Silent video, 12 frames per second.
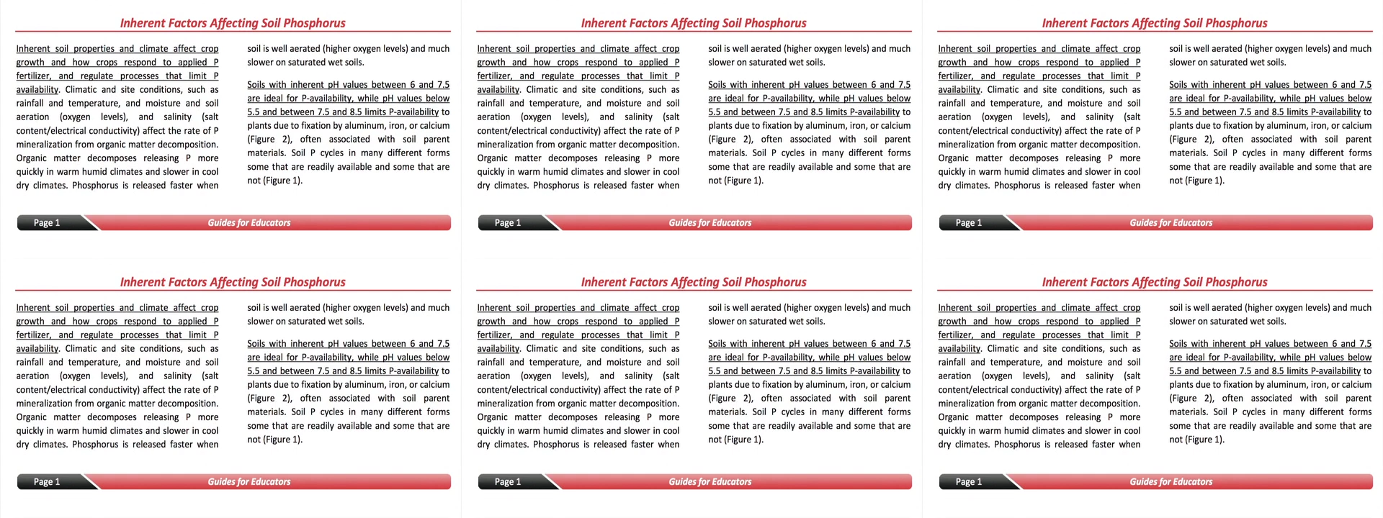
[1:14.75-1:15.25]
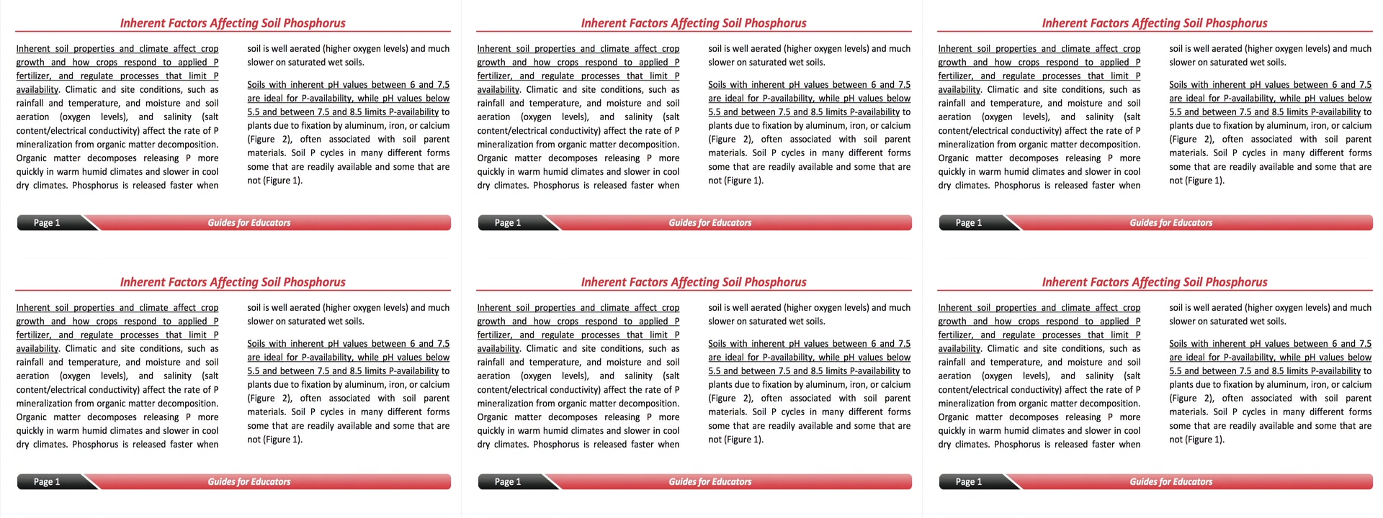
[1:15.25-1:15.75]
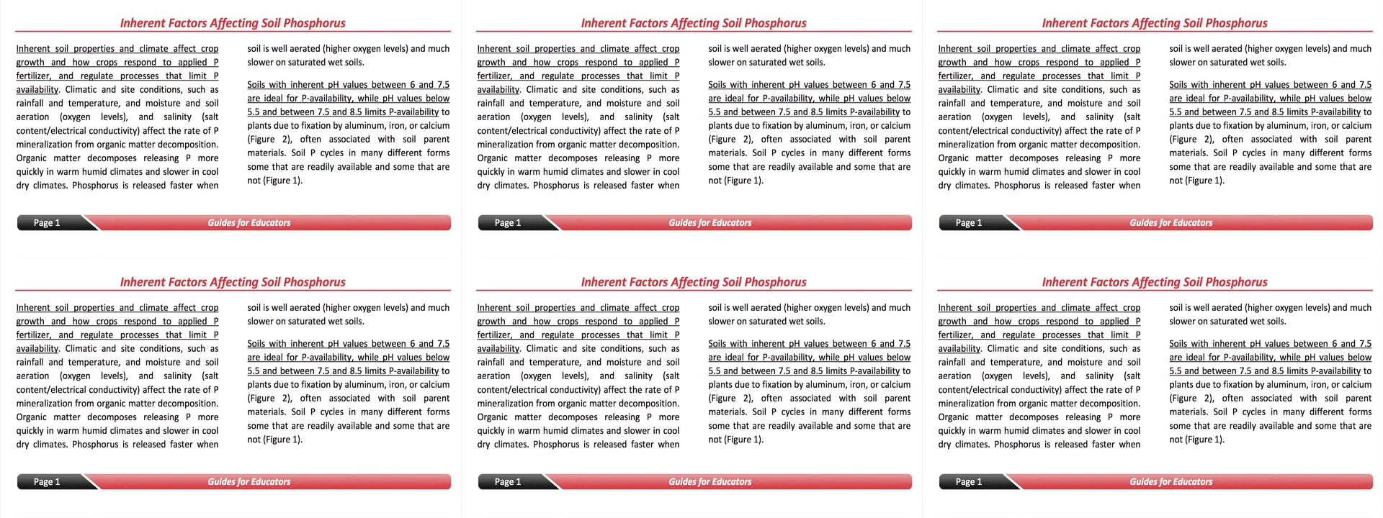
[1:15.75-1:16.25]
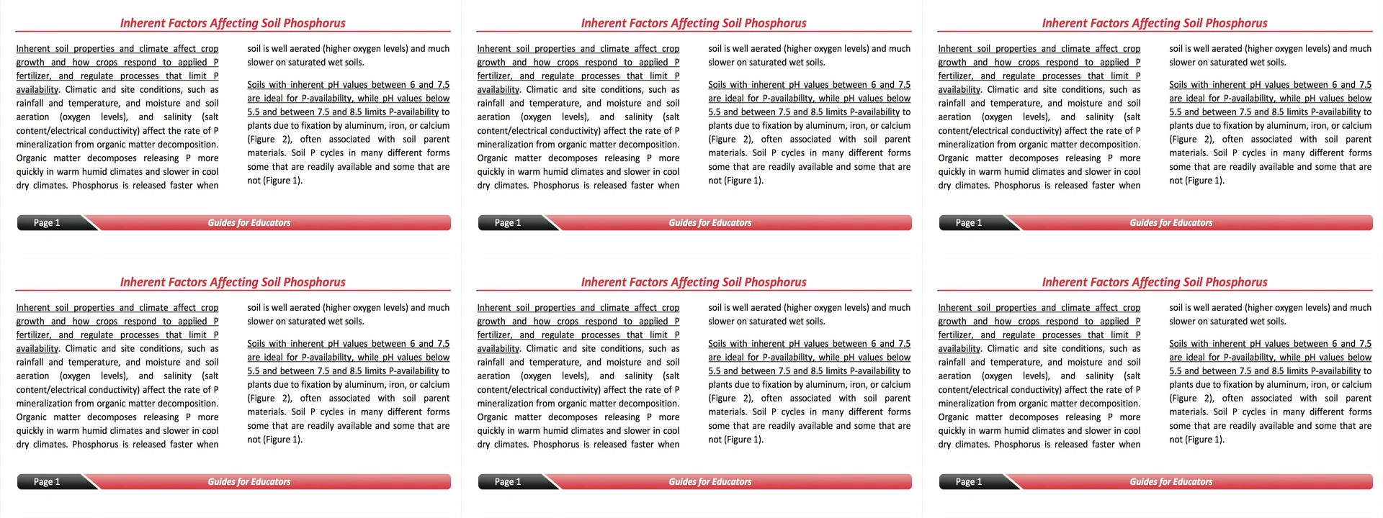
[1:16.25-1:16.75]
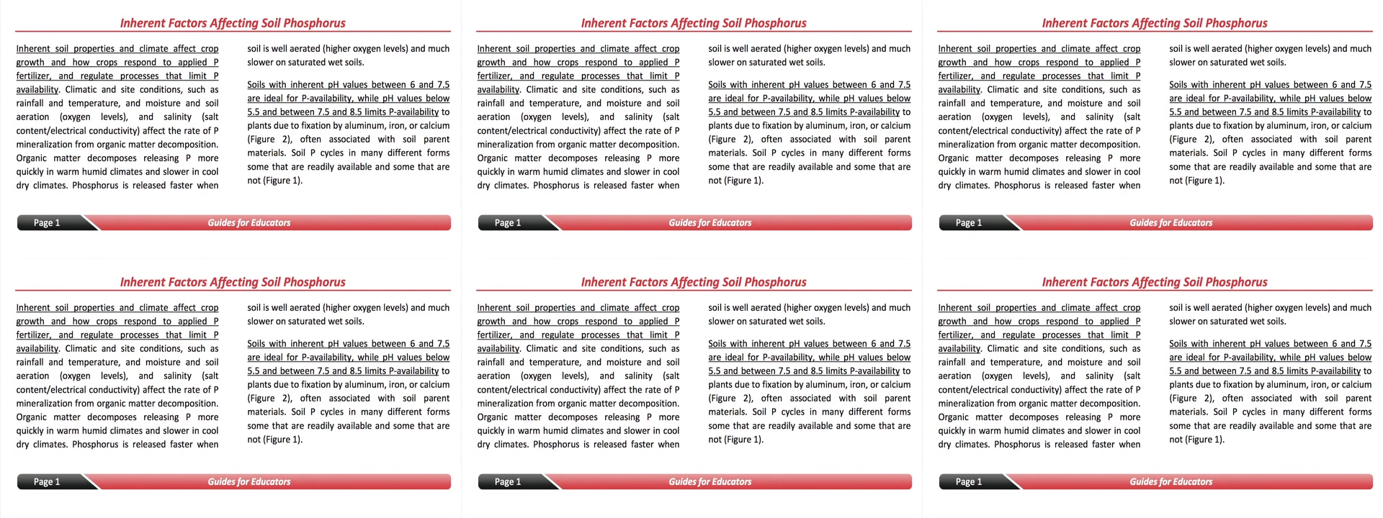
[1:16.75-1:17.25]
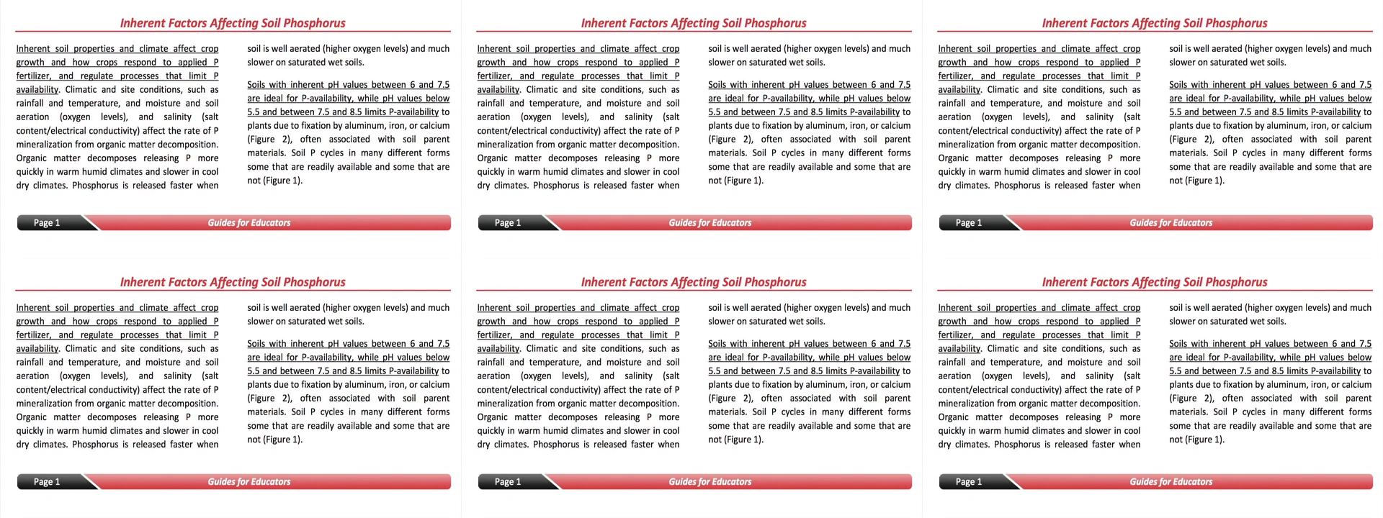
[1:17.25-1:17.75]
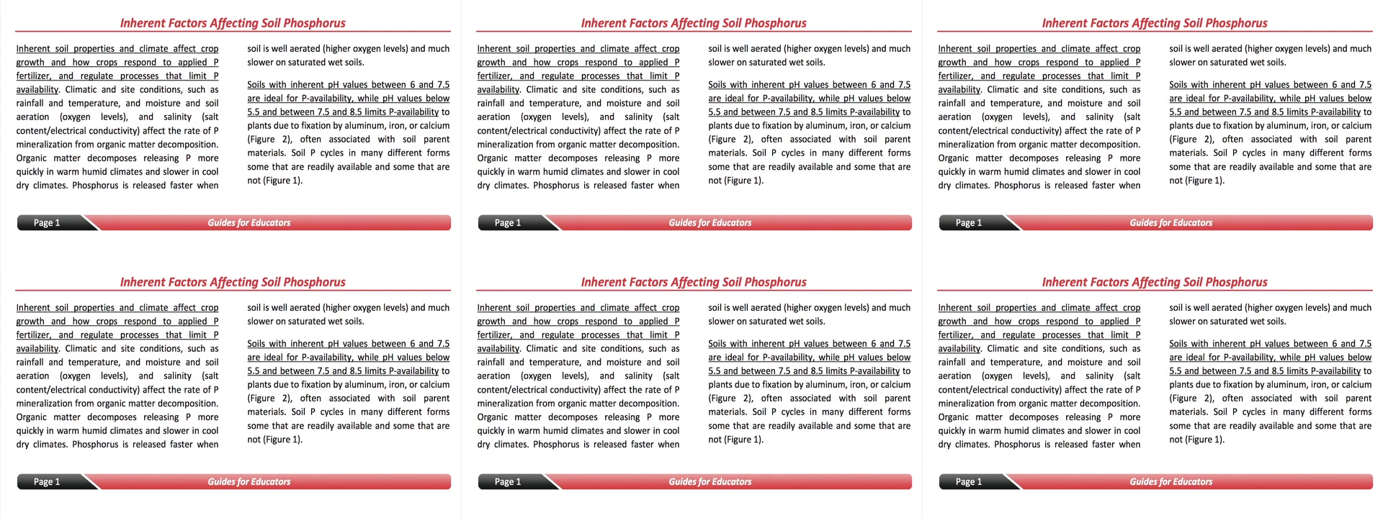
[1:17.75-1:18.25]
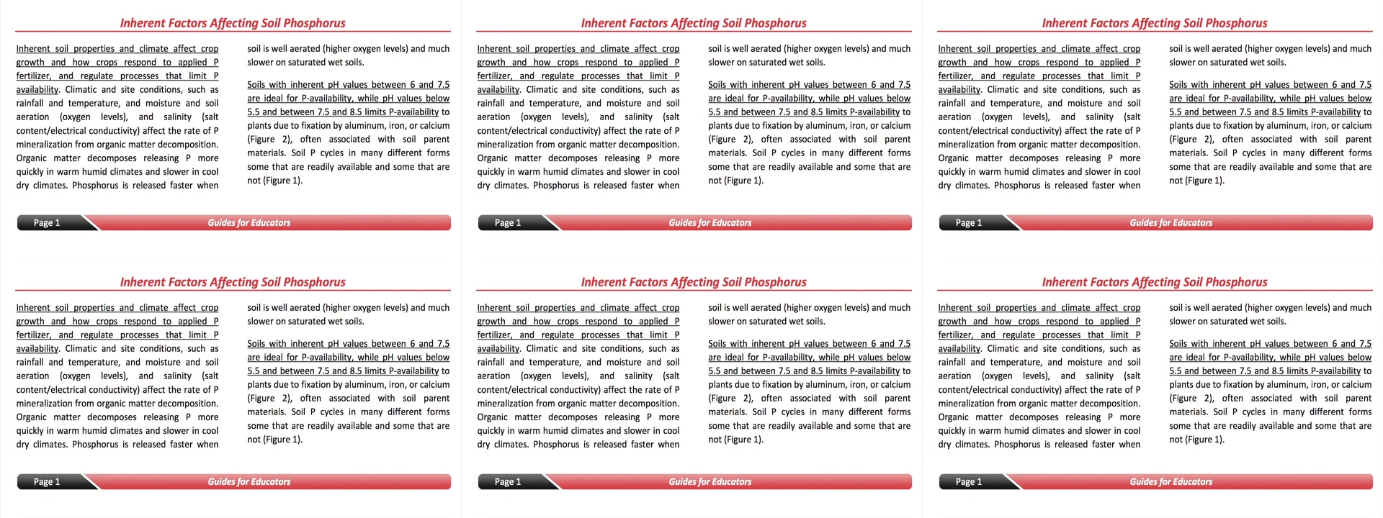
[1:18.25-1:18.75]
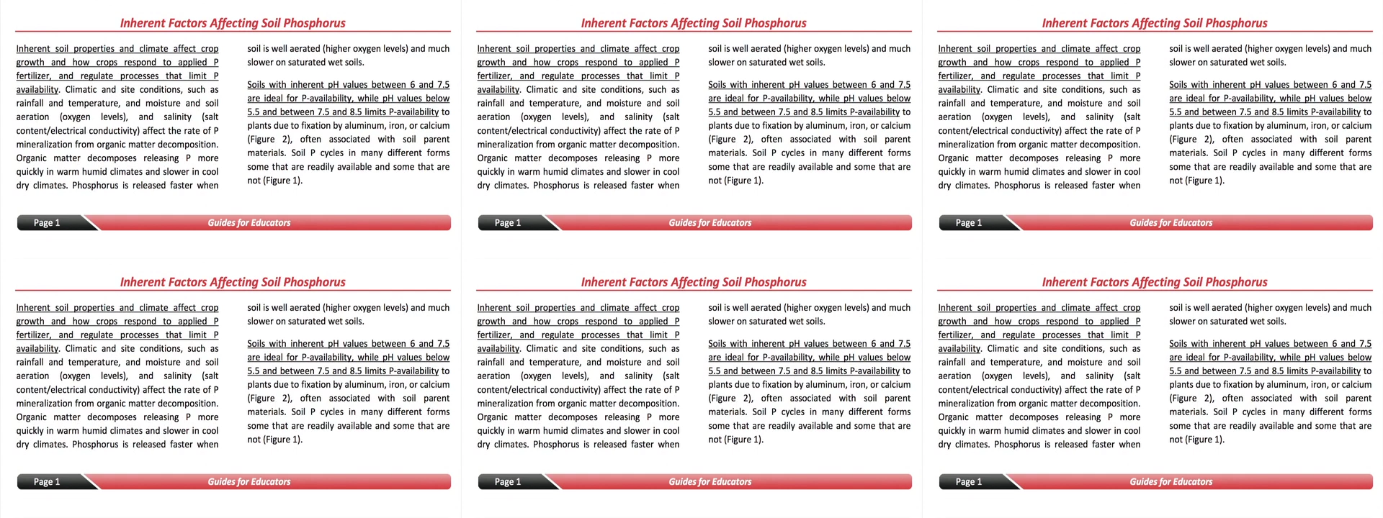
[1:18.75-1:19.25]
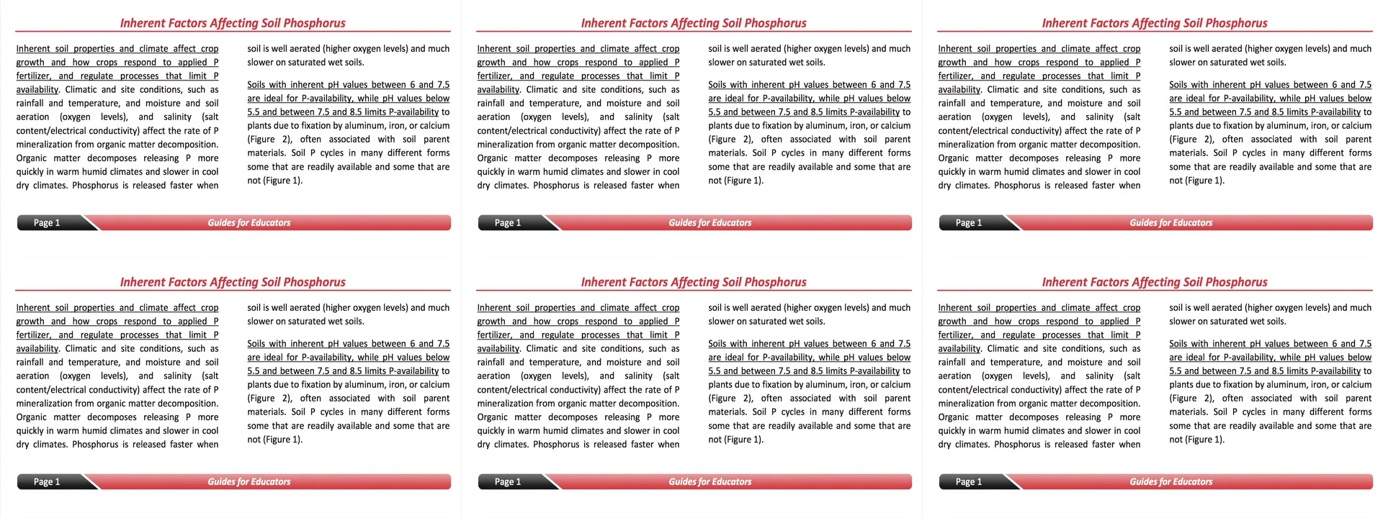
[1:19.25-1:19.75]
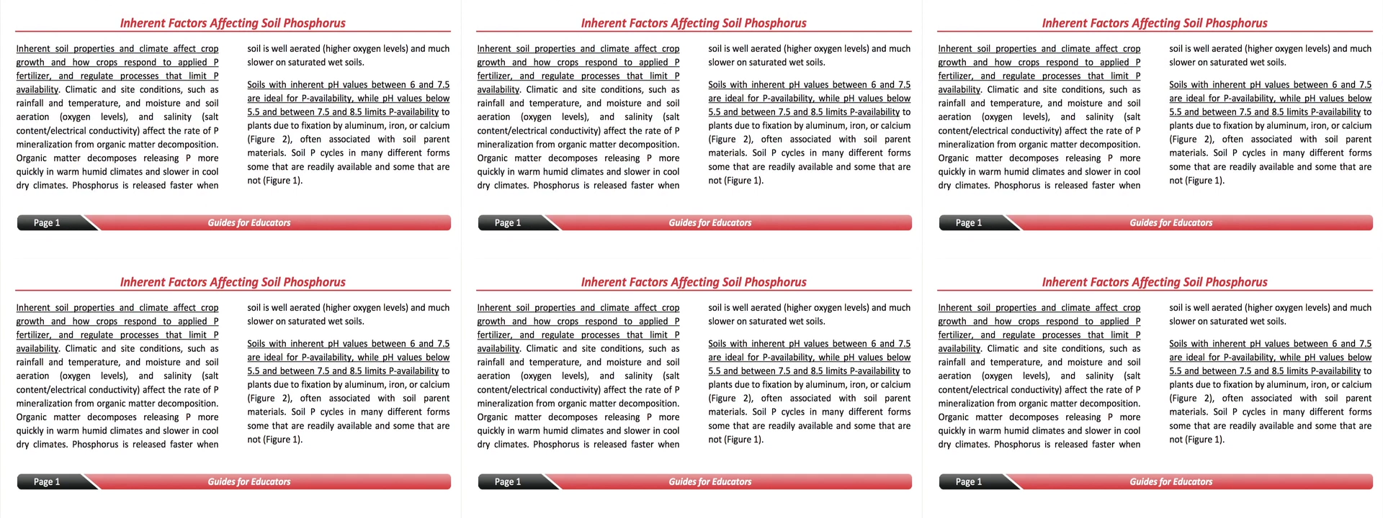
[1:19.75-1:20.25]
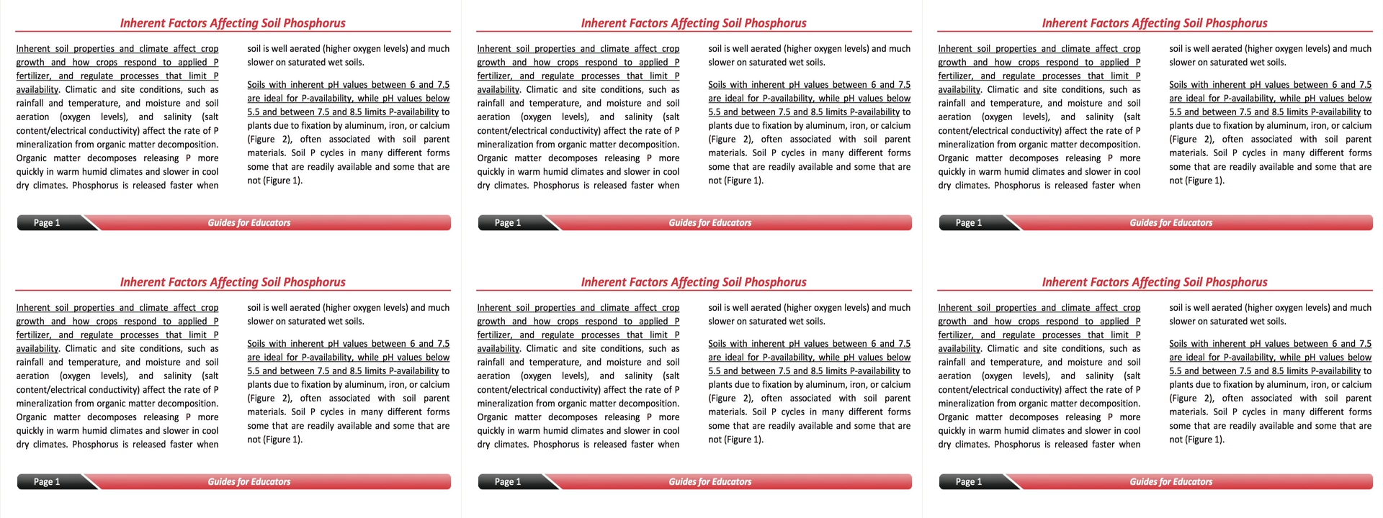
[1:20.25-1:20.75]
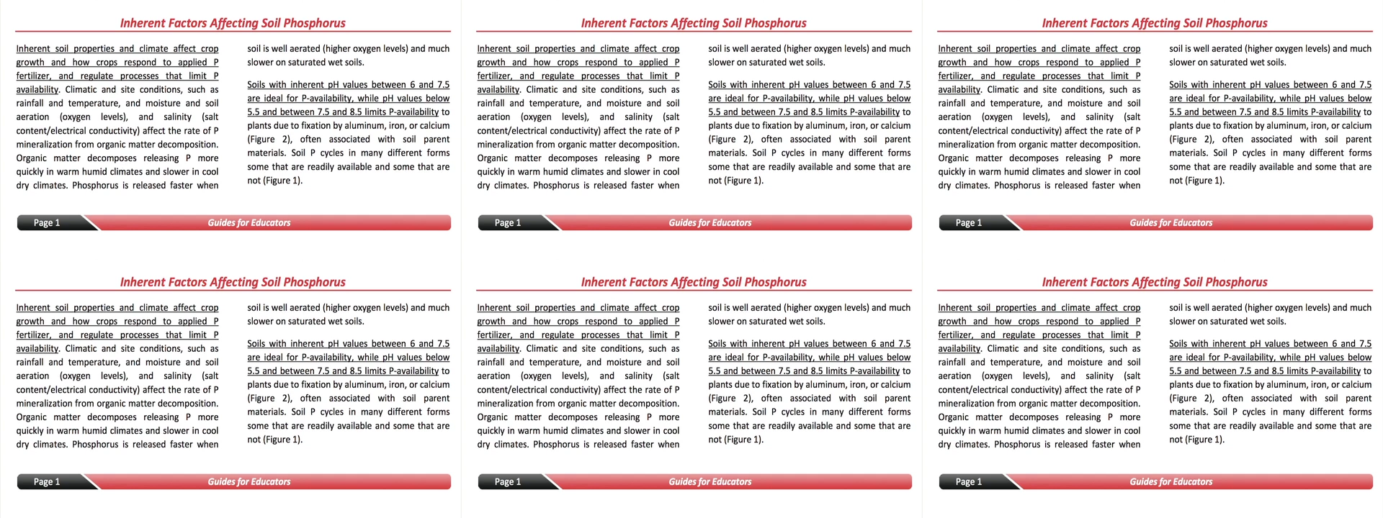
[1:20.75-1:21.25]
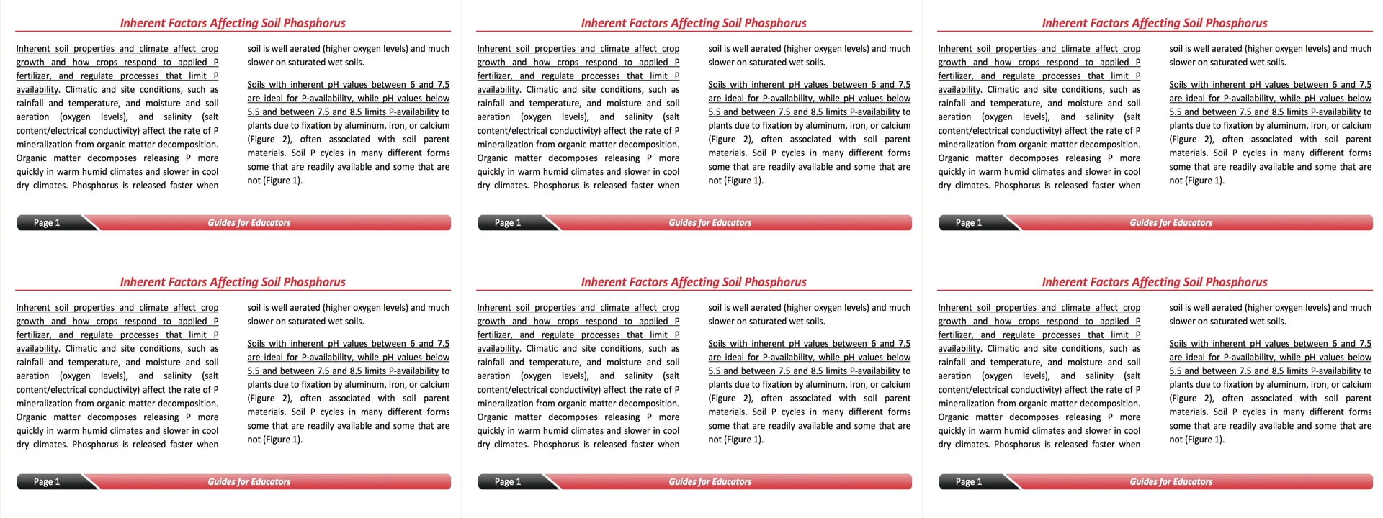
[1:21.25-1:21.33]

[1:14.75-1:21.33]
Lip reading: [unreadable: no face in view]